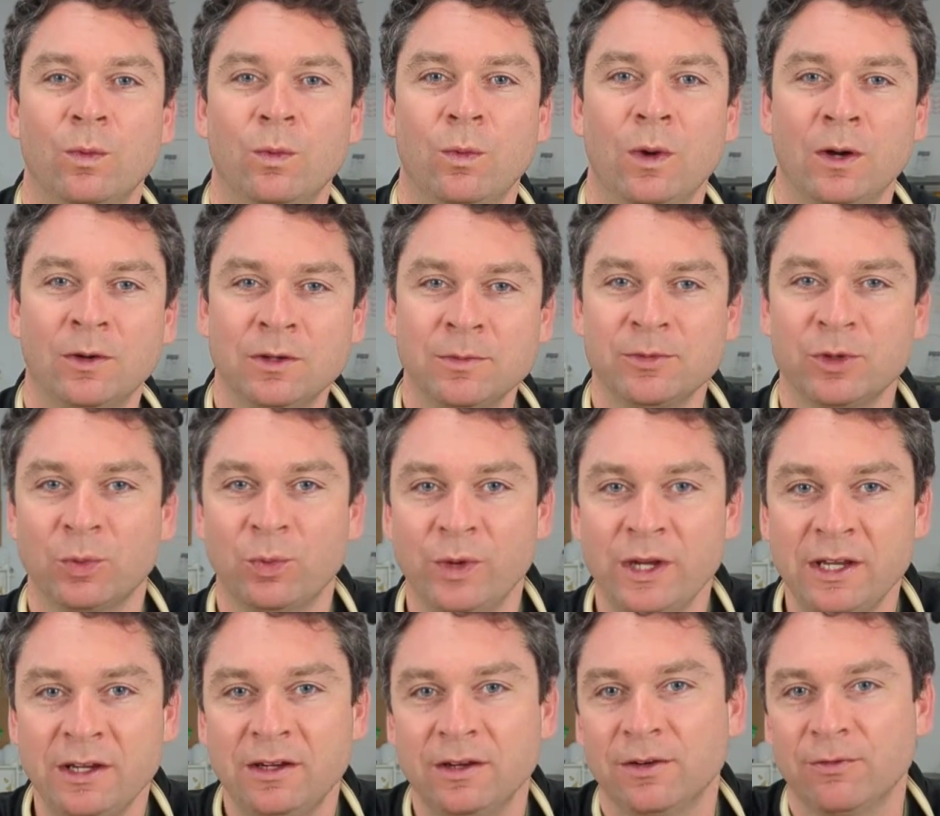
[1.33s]
Welcome to
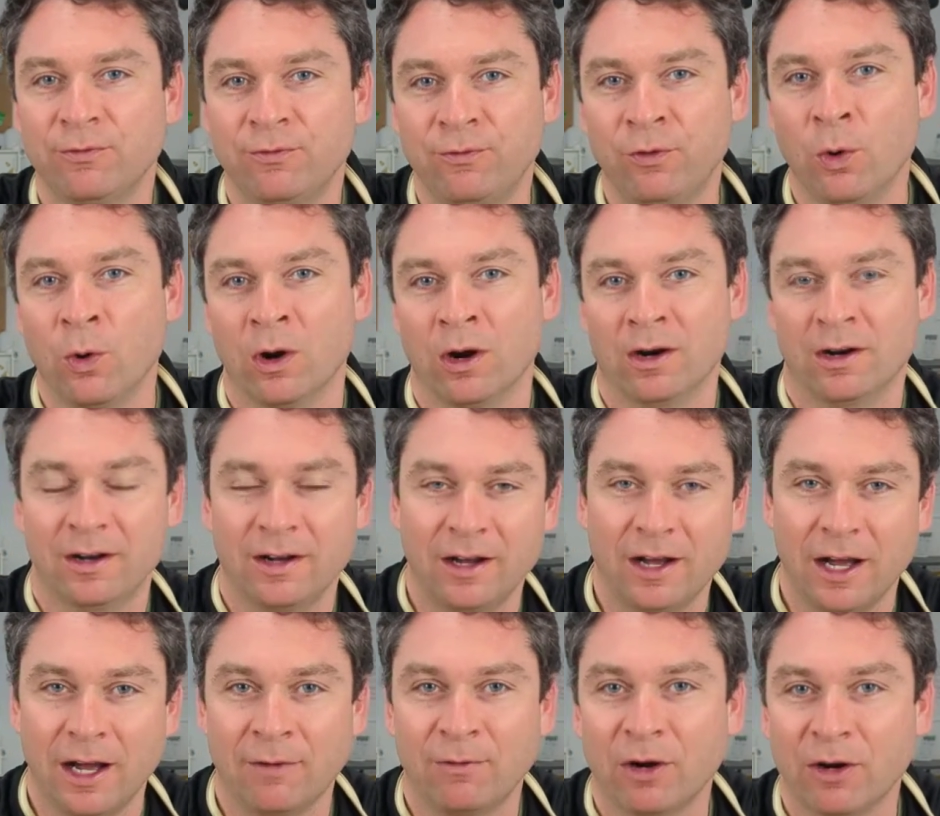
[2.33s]
week four
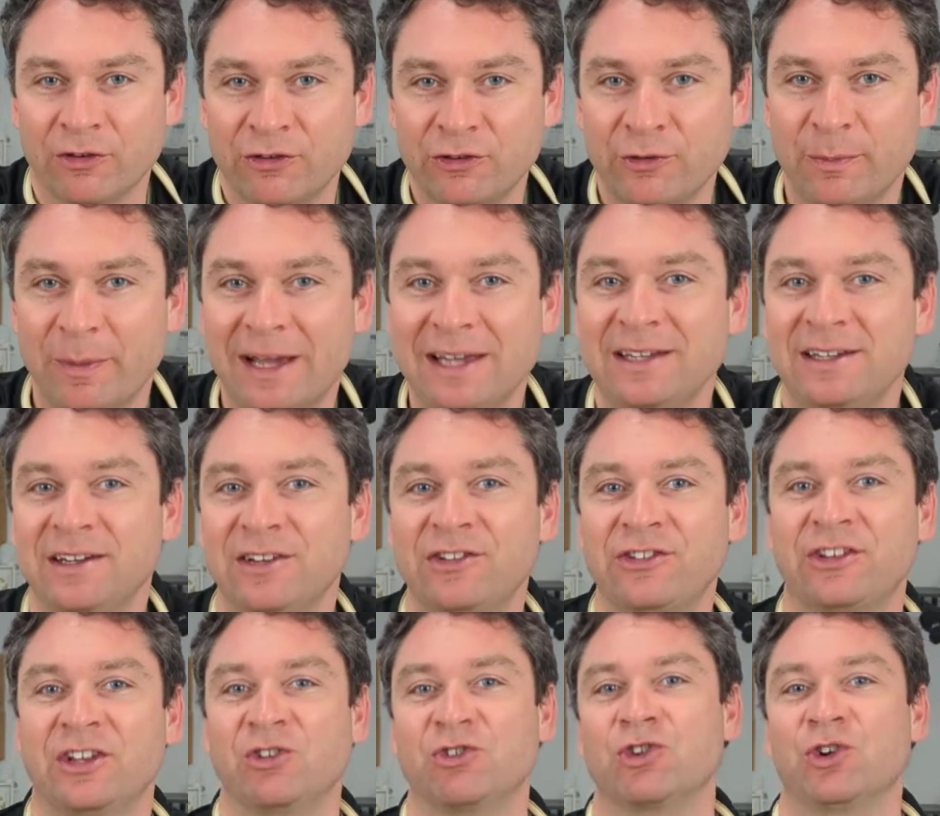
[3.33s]
of our Spike
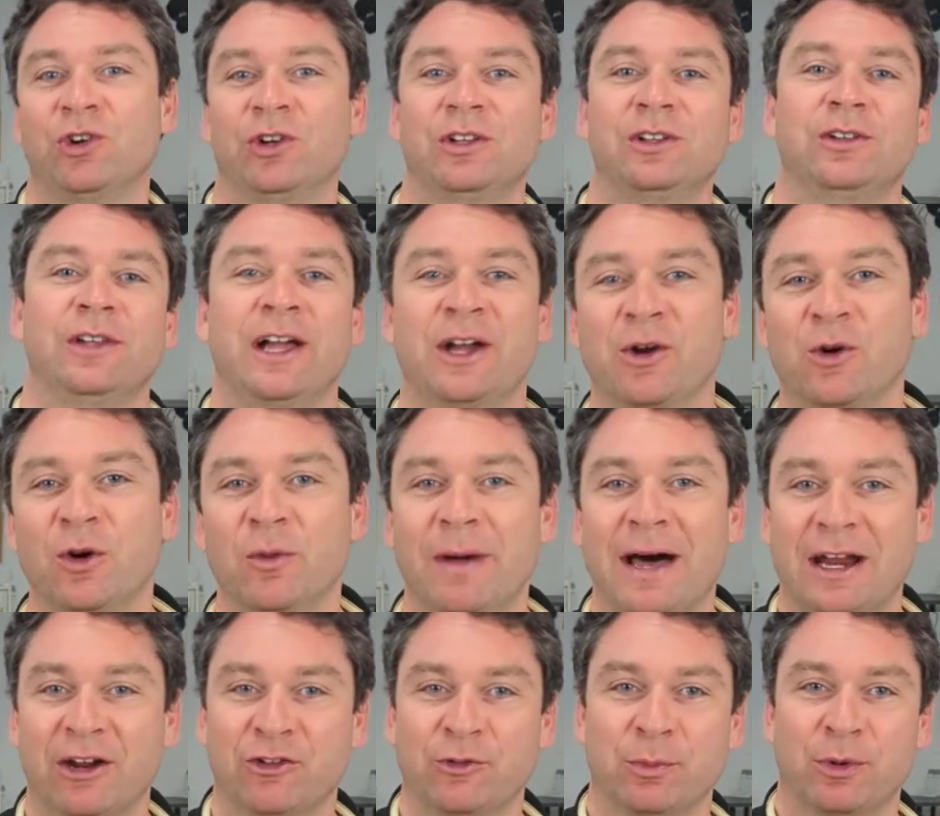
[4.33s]
Essential LEGO
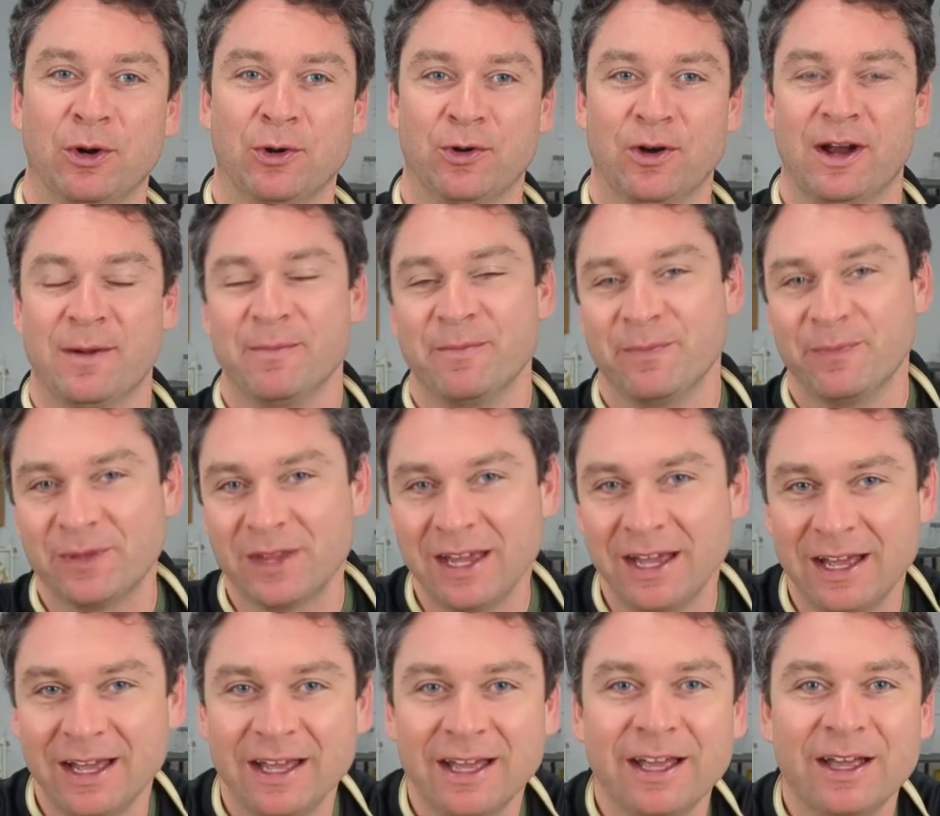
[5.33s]
Robotics program.
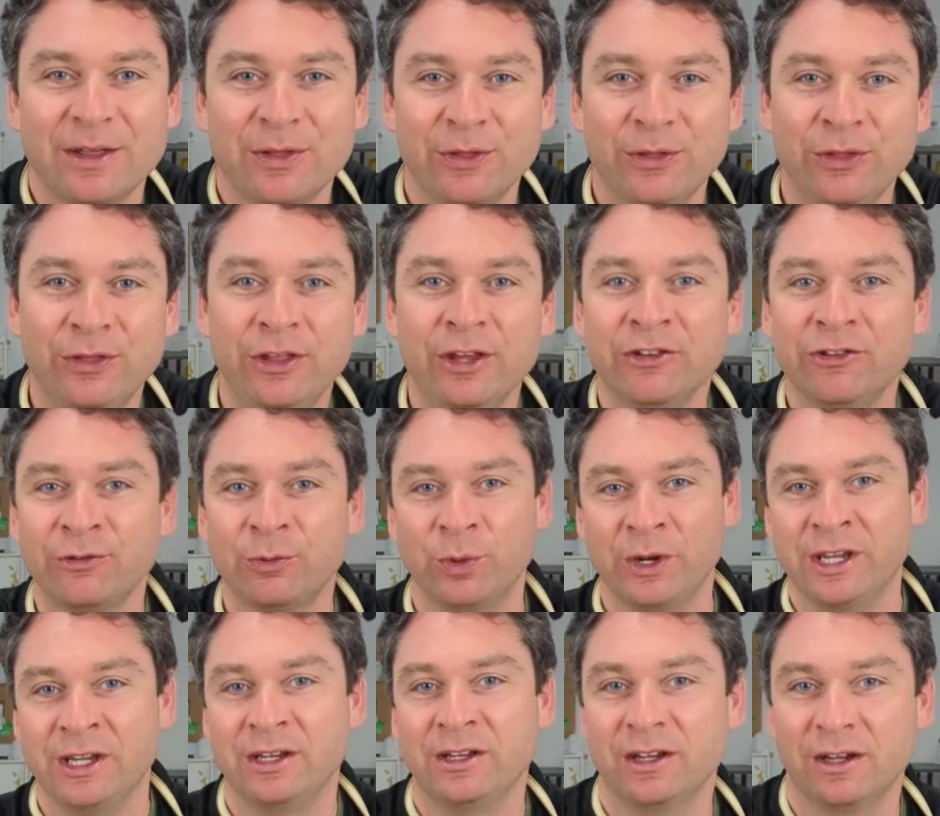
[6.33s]
This
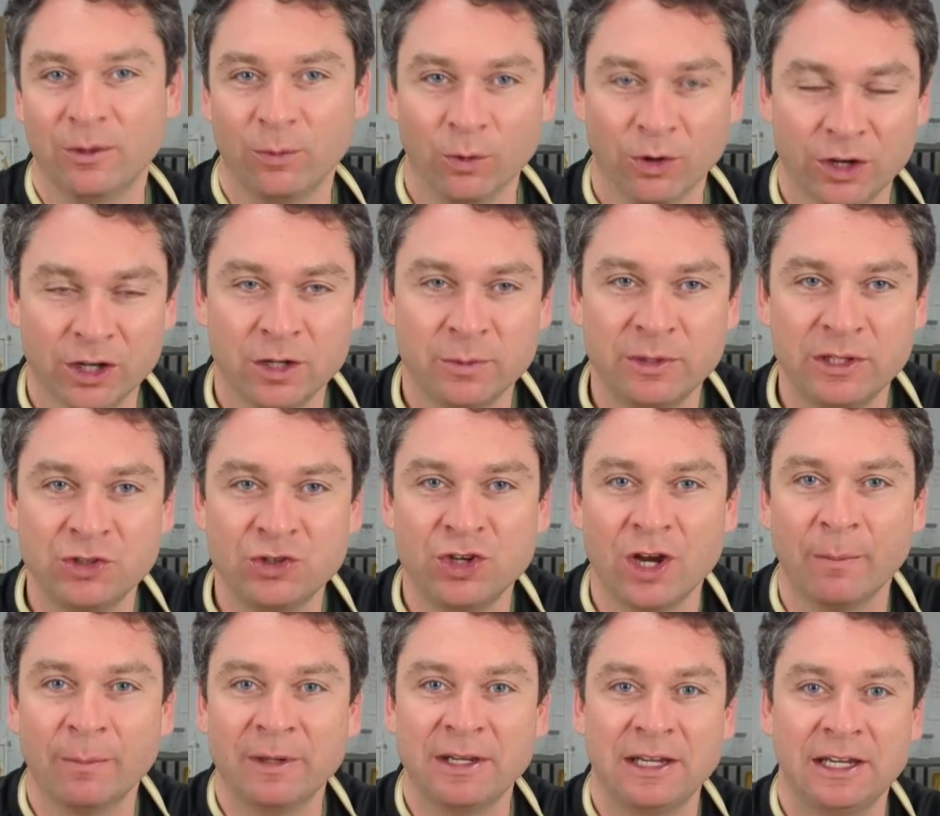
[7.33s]
week, we're gonna be
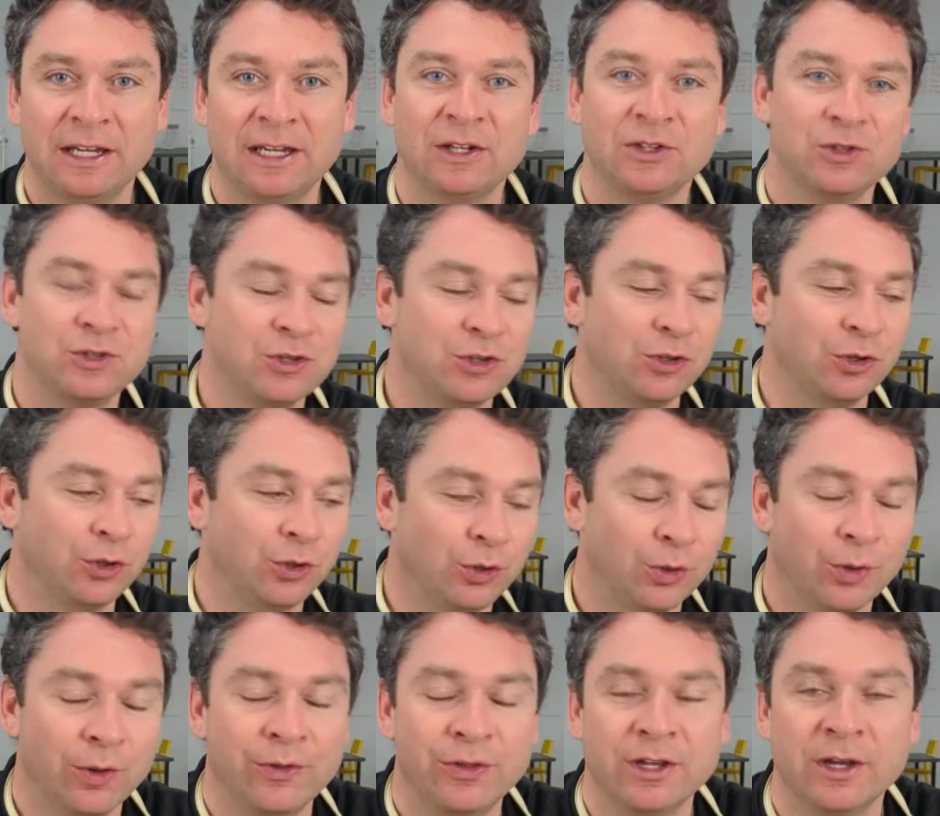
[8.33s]
jumping
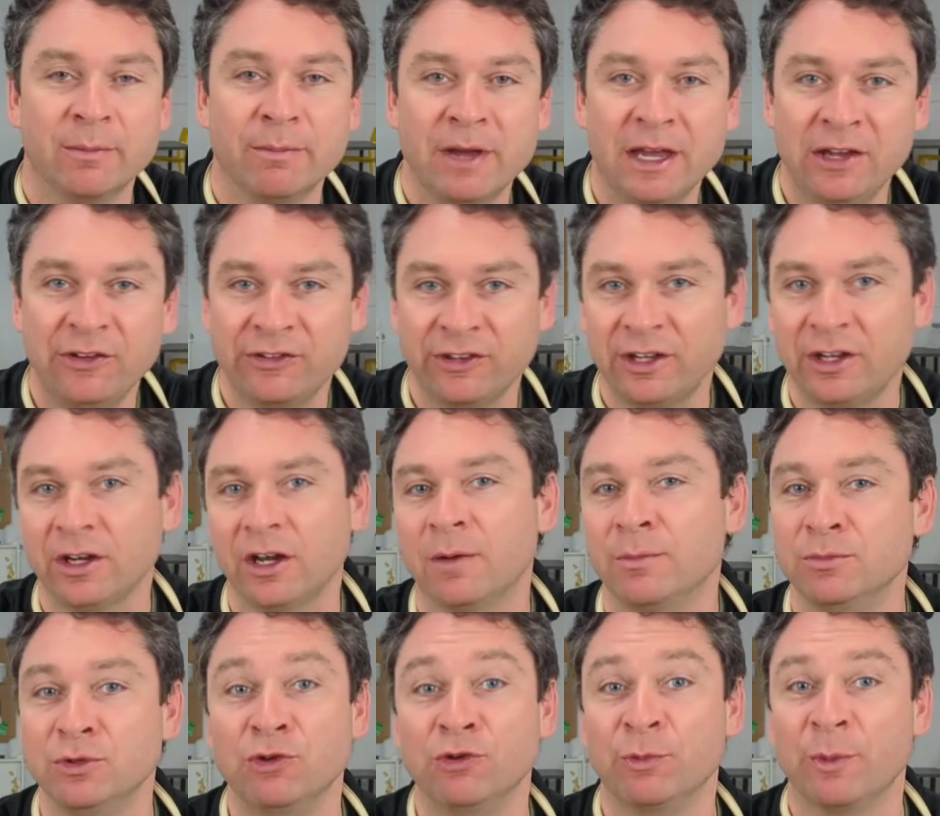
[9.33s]
into the amazing
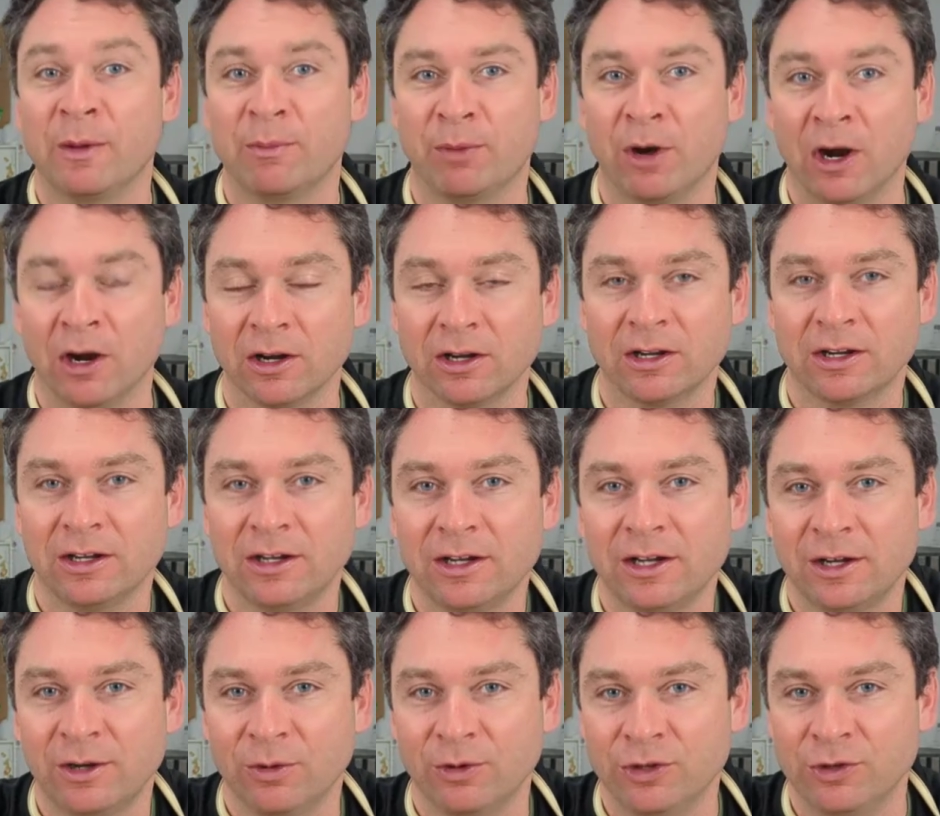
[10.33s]
amusement park
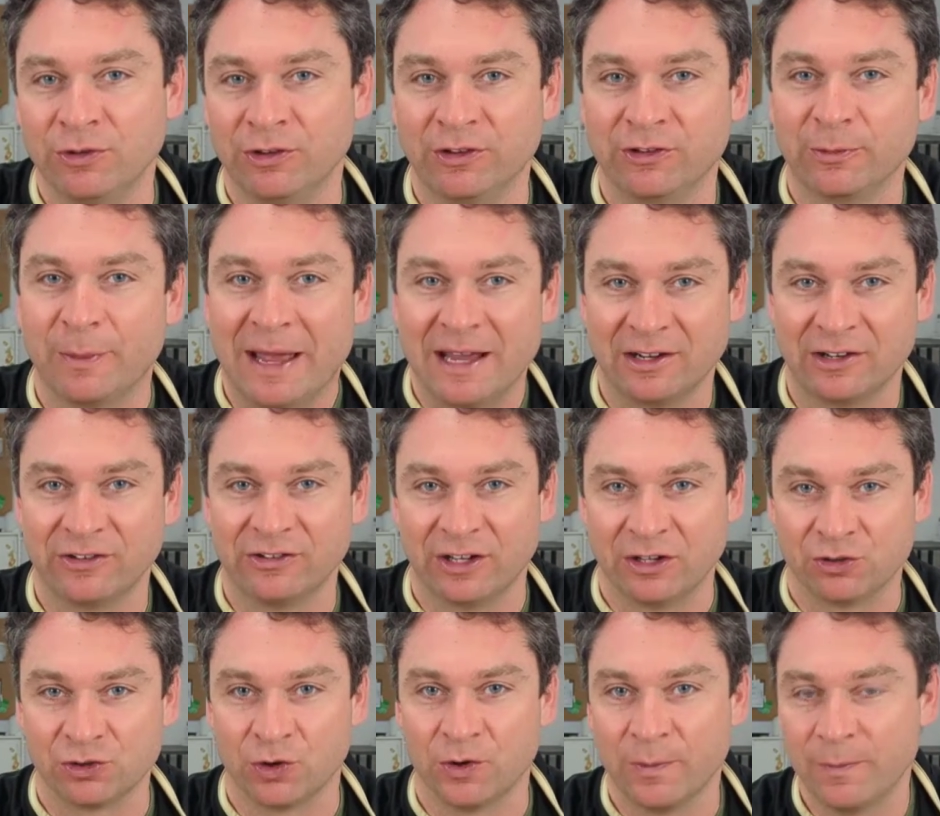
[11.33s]
using Spike
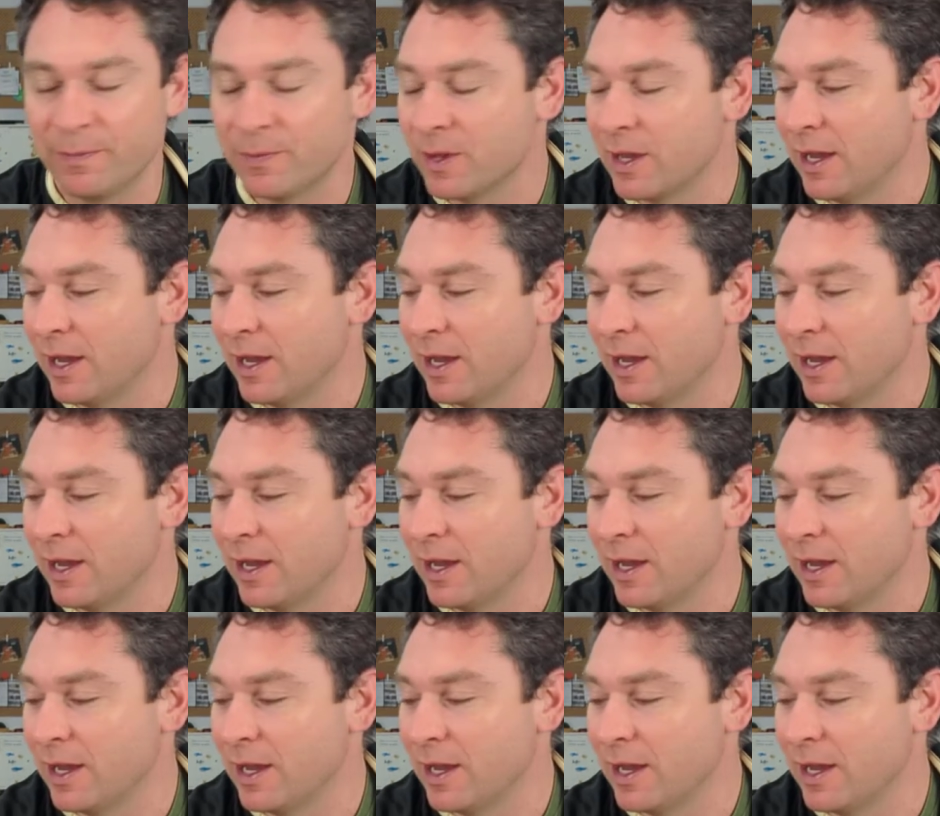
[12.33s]
Essential.